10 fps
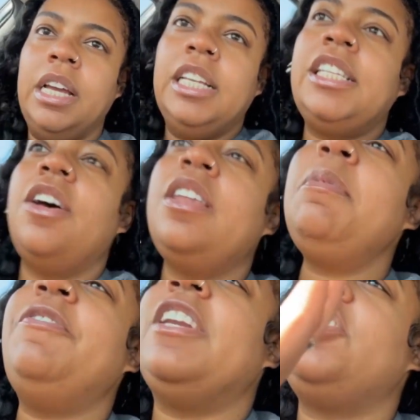So let
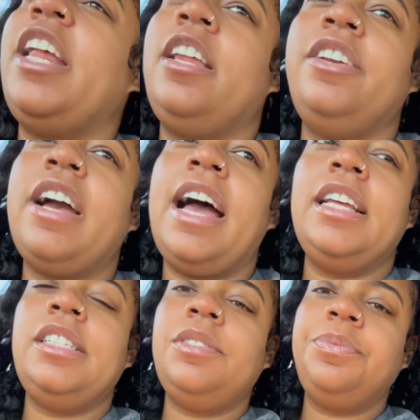me finish telling you guys.
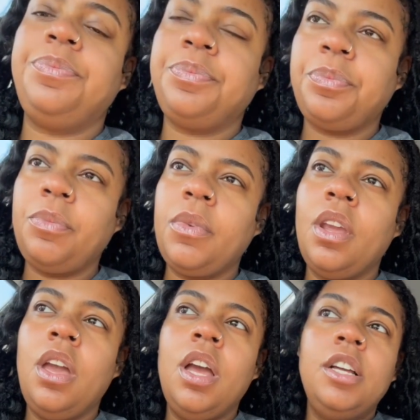
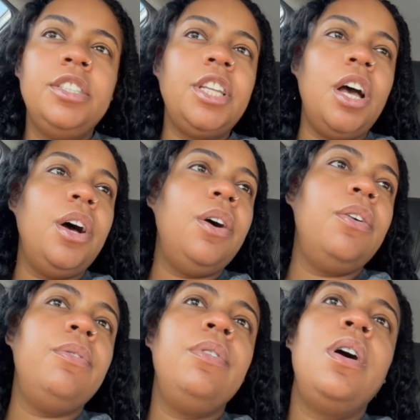
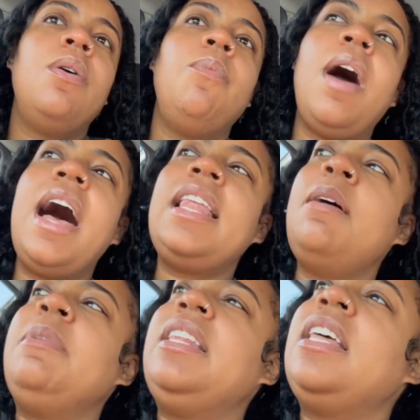So while
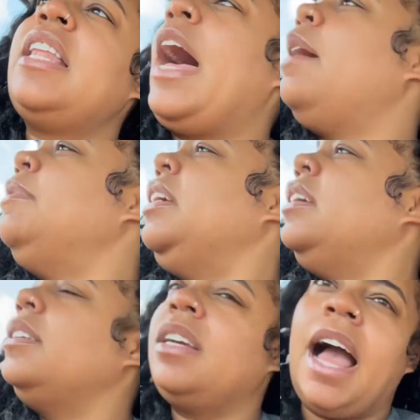I'm in the
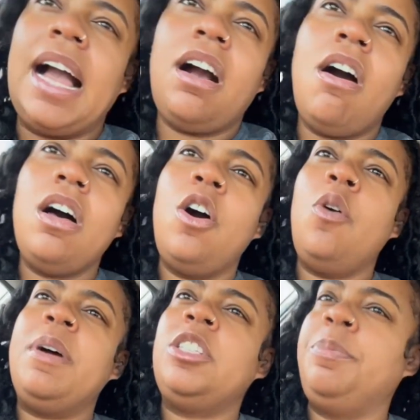lobby, I call a whole
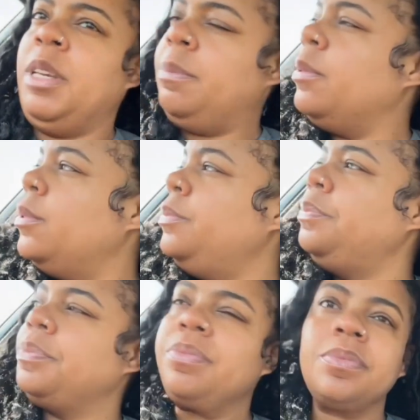bunch of people
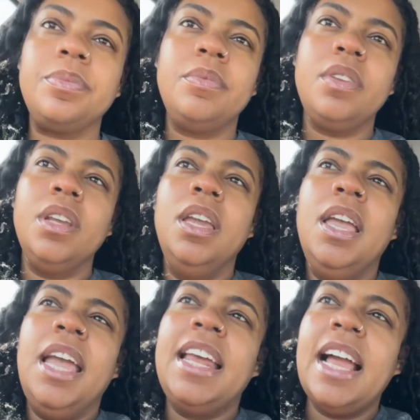
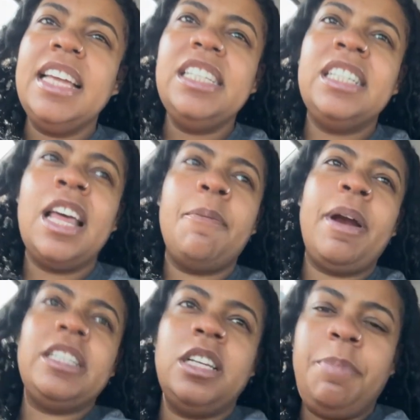and I get that
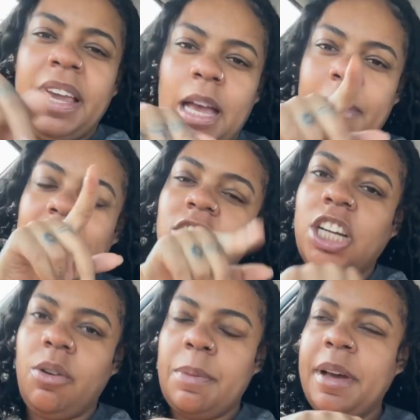person to pick up. I
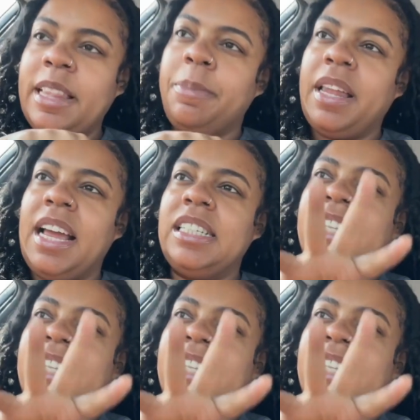show up at the place.